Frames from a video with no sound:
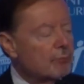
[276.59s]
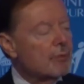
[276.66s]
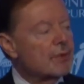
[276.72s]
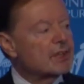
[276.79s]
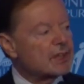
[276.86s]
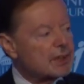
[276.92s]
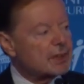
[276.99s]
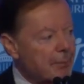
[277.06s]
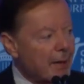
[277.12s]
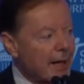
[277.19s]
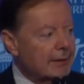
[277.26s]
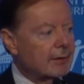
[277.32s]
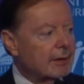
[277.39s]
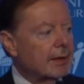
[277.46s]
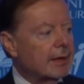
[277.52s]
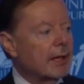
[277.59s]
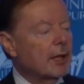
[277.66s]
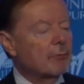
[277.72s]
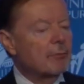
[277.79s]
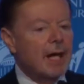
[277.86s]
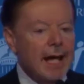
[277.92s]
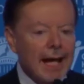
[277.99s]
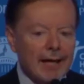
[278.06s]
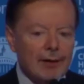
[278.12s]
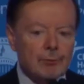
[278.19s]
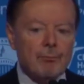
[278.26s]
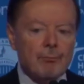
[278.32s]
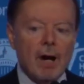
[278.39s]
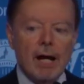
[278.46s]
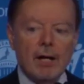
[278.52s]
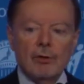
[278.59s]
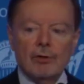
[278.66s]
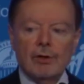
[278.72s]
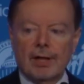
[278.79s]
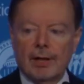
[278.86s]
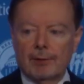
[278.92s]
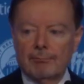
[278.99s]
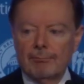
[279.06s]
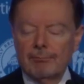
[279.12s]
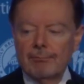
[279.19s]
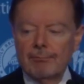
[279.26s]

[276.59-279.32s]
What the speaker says: respected him, admired him.